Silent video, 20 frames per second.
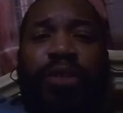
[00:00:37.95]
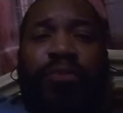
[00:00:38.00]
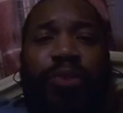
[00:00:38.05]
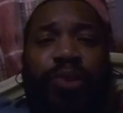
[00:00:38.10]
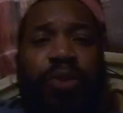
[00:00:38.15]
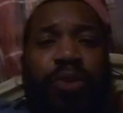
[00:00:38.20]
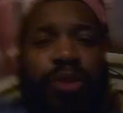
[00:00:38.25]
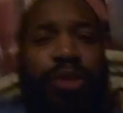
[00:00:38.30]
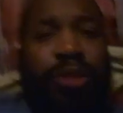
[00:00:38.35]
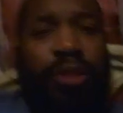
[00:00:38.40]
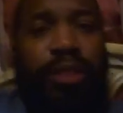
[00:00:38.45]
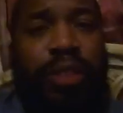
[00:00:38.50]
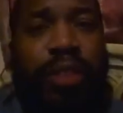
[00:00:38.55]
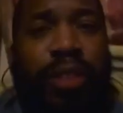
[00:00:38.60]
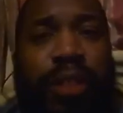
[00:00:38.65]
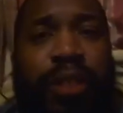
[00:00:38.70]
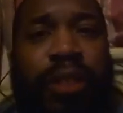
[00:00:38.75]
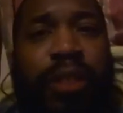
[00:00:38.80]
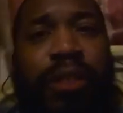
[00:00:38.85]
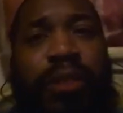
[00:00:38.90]

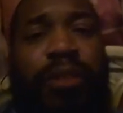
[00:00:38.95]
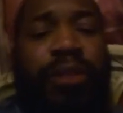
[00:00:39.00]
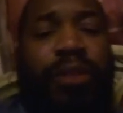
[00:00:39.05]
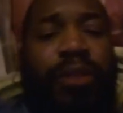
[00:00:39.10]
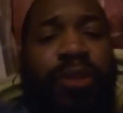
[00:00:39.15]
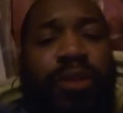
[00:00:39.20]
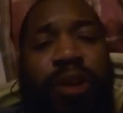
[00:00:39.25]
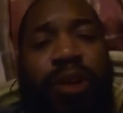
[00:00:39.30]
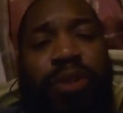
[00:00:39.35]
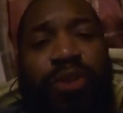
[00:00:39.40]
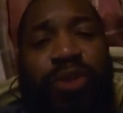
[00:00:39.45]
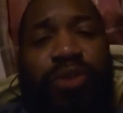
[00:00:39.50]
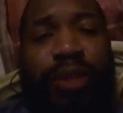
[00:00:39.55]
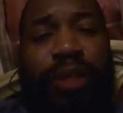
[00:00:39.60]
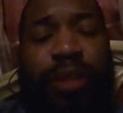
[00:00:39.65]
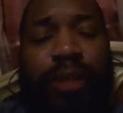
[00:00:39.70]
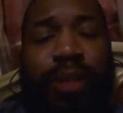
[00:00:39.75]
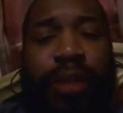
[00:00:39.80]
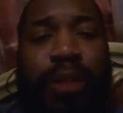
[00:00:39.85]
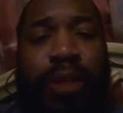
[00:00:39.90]
motion and start
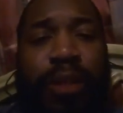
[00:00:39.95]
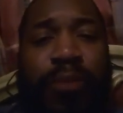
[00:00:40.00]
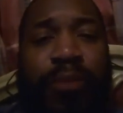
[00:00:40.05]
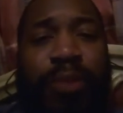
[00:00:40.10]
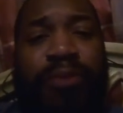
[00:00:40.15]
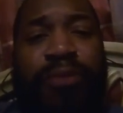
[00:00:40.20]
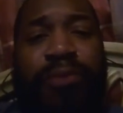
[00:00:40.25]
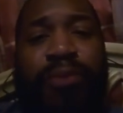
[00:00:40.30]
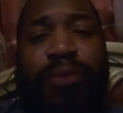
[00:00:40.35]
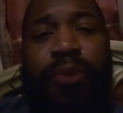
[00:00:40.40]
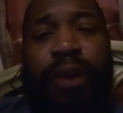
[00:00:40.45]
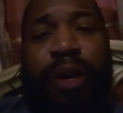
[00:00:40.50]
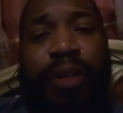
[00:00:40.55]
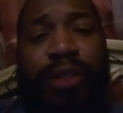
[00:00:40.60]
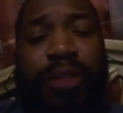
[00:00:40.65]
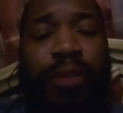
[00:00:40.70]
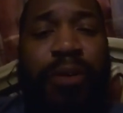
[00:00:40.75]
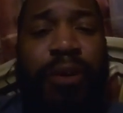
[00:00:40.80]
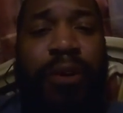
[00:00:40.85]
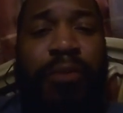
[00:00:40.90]
strengthening before I
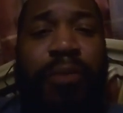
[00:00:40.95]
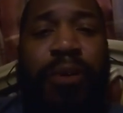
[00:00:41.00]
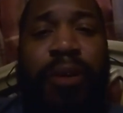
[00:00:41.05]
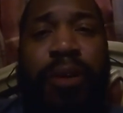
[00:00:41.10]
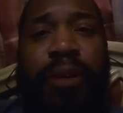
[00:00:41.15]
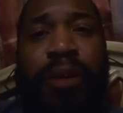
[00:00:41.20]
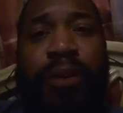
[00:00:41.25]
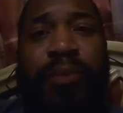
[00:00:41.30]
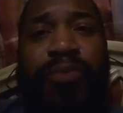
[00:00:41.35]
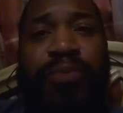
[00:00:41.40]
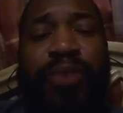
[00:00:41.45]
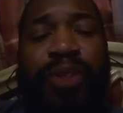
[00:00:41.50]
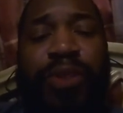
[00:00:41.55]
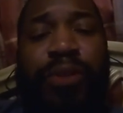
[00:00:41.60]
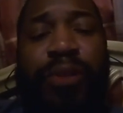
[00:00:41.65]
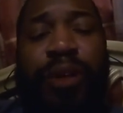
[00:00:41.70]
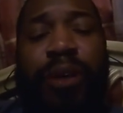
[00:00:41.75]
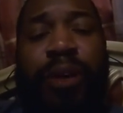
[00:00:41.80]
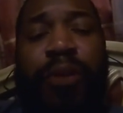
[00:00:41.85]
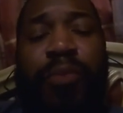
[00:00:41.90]
start physical
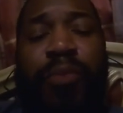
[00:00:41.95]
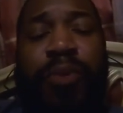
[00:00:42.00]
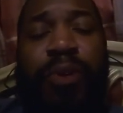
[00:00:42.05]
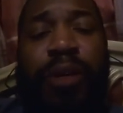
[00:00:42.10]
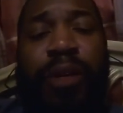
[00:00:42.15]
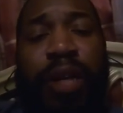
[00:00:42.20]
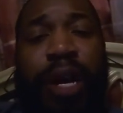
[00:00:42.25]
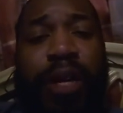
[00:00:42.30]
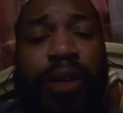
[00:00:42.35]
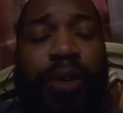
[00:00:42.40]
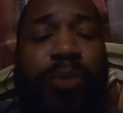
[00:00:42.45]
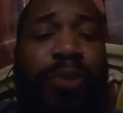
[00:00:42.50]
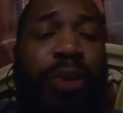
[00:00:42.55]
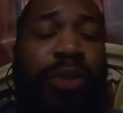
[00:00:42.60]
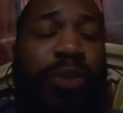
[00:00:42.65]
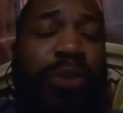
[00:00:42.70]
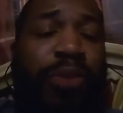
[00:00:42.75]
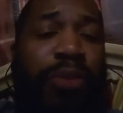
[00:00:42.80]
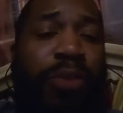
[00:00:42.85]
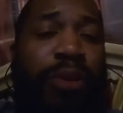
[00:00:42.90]
therapy and
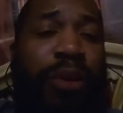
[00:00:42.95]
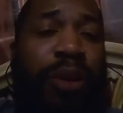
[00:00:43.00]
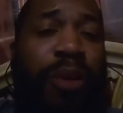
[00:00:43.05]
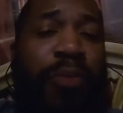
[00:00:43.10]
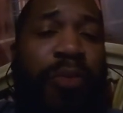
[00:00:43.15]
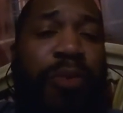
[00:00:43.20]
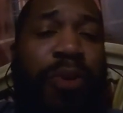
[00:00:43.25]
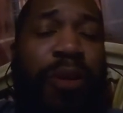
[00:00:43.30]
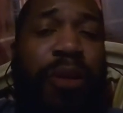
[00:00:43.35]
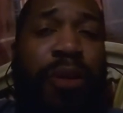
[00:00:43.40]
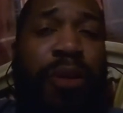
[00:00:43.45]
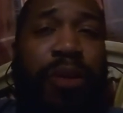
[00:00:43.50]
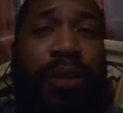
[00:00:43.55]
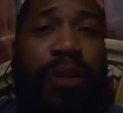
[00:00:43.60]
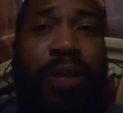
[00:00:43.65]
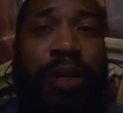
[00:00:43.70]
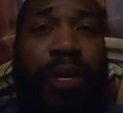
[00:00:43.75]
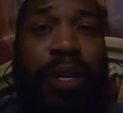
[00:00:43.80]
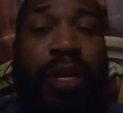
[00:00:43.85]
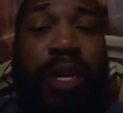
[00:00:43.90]
occupational therapy,
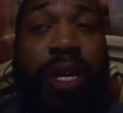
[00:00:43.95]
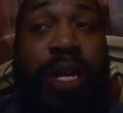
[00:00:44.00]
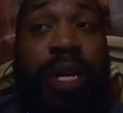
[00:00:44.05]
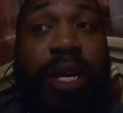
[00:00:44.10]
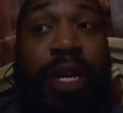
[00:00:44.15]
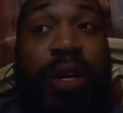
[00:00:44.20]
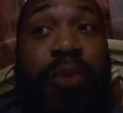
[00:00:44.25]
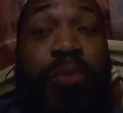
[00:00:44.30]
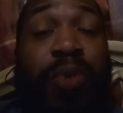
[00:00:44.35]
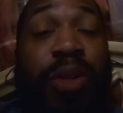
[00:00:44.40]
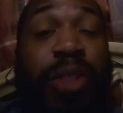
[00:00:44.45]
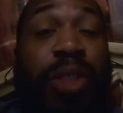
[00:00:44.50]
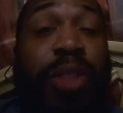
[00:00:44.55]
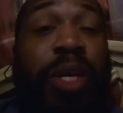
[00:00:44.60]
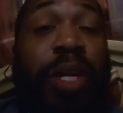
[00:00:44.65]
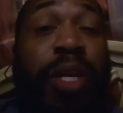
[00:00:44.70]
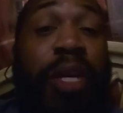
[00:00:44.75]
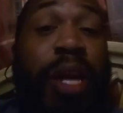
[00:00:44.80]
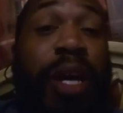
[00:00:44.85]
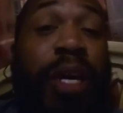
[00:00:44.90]
which is
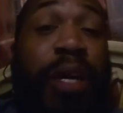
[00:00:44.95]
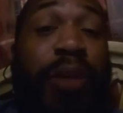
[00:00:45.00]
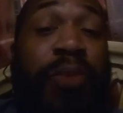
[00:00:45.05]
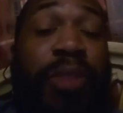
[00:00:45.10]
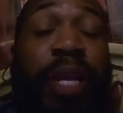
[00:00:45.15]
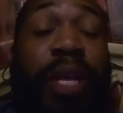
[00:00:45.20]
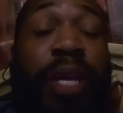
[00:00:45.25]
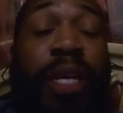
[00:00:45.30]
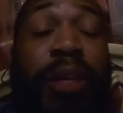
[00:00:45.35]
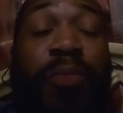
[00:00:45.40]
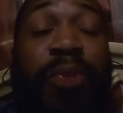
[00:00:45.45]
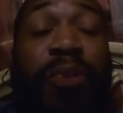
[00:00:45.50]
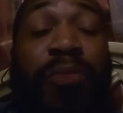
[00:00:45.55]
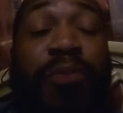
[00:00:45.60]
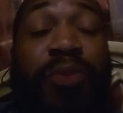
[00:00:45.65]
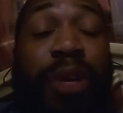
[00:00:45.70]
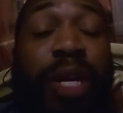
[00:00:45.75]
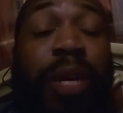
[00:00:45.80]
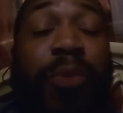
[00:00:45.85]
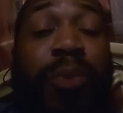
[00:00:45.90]
not gonna be
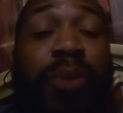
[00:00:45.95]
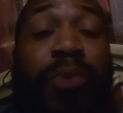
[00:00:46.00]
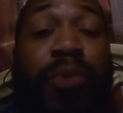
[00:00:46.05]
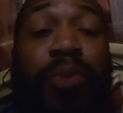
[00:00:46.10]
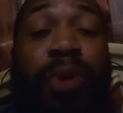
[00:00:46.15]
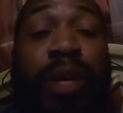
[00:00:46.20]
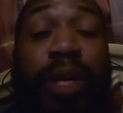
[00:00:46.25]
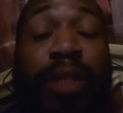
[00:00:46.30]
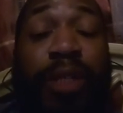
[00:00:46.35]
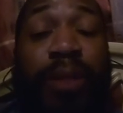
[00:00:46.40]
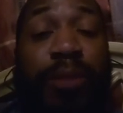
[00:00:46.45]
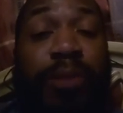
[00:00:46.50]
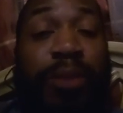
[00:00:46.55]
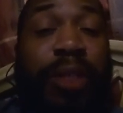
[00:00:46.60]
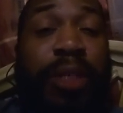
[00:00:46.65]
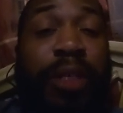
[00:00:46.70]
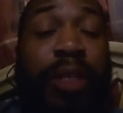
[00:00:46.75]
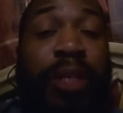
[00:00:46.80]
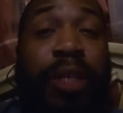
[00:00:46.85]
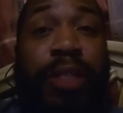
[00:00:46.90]
for a couple of weeks
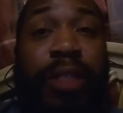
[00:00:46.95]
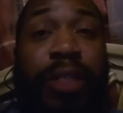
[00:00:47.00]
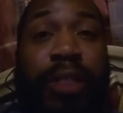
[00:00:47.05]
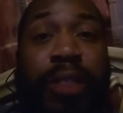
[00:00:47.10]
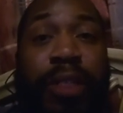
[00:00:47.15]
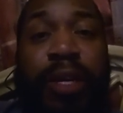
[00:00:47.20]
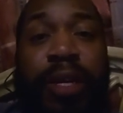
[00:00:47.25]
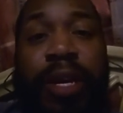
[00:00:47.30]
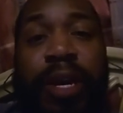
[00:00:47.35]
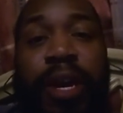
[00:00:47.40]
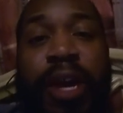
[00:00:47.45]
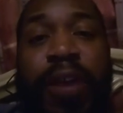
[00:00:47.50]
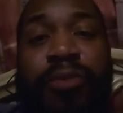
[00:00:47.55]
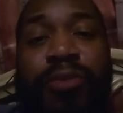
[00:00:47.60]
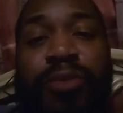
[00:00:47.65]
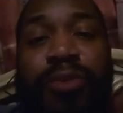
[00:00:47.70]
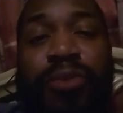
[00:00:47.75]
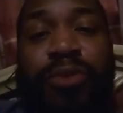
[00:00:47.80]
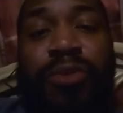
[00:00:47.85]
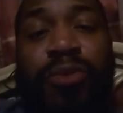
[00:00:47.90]
because I have
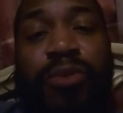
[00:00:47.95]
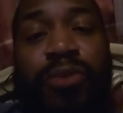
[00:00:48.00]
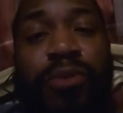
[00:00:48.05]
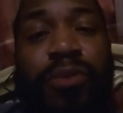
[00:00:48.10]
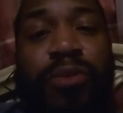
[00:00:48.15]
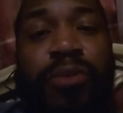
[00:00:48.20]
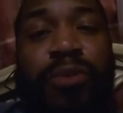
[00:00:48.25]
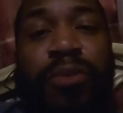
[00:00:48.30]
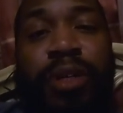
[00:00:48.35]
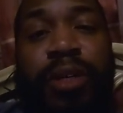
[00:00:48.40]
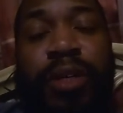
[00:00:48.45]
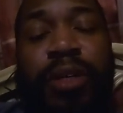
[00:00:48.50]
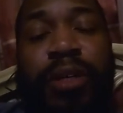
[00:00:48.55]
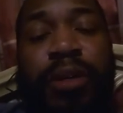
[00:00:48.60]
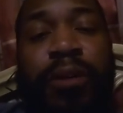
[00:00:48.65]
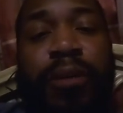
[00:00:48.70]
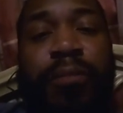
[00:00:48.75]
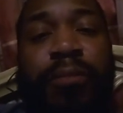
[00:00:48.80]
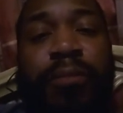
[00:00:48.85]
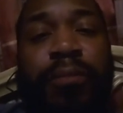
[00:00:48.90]
to do
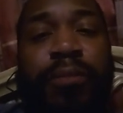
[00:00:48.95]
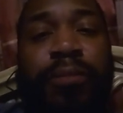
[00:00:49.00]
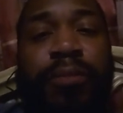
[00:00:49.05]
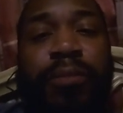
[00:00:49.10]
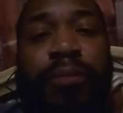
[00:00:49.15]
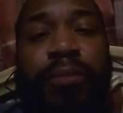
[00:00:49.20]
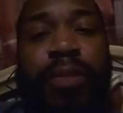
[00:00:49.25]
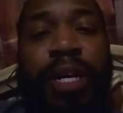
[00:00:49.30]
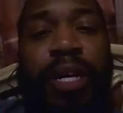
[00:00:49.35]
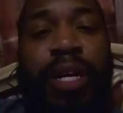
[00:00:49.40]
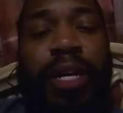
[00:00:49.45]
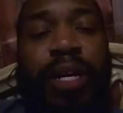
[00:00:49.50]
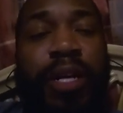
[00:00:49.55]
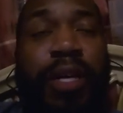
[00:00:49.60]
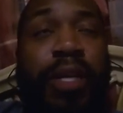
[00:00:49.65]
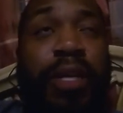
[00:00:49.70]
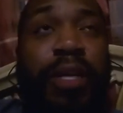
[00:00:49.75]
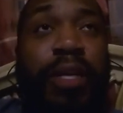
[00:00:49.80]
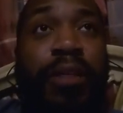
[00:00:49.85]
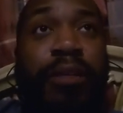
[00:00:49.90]

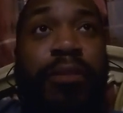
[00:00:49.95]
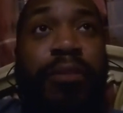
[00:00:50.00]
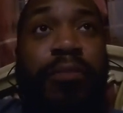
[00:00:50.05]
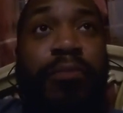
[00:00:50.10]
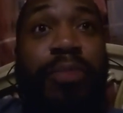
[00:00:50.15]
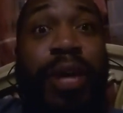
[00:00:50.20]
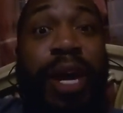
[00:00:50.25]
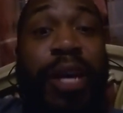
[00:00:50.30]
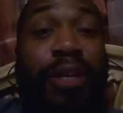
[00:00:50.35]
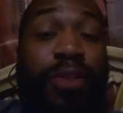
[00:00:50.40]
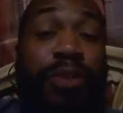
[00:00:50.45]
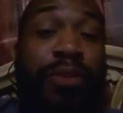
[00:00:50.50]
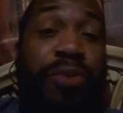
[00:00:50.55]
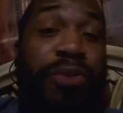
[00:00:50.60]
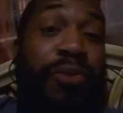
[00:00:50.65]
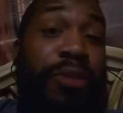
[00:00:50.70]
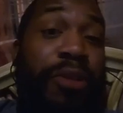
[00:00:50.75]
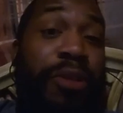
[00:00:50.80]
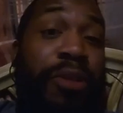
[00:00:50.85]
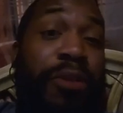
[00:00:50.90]
my back
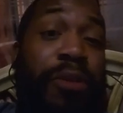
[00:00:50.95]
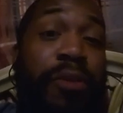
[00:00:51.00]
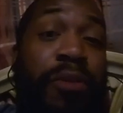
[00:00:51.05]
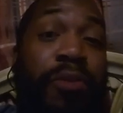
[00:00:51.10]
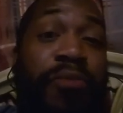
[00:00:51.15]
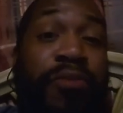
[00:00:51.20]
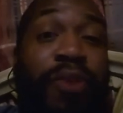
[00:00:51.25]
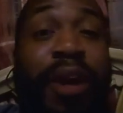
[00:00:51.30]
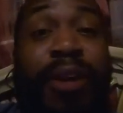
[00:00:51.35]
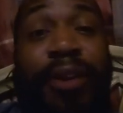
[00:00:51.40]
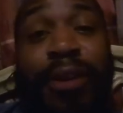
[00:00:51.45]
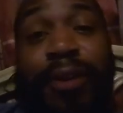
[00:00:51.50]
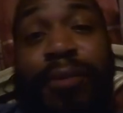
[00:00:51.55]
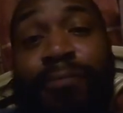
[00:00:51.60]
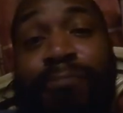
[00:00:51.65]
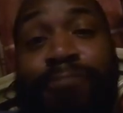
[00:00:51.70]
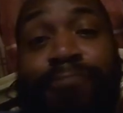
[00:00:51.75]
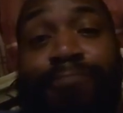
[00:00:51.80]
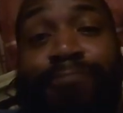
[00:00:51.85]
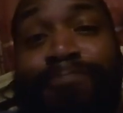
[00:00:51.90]
surgery on
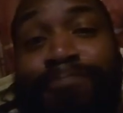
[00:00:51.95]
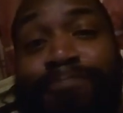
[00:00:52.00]
Friday.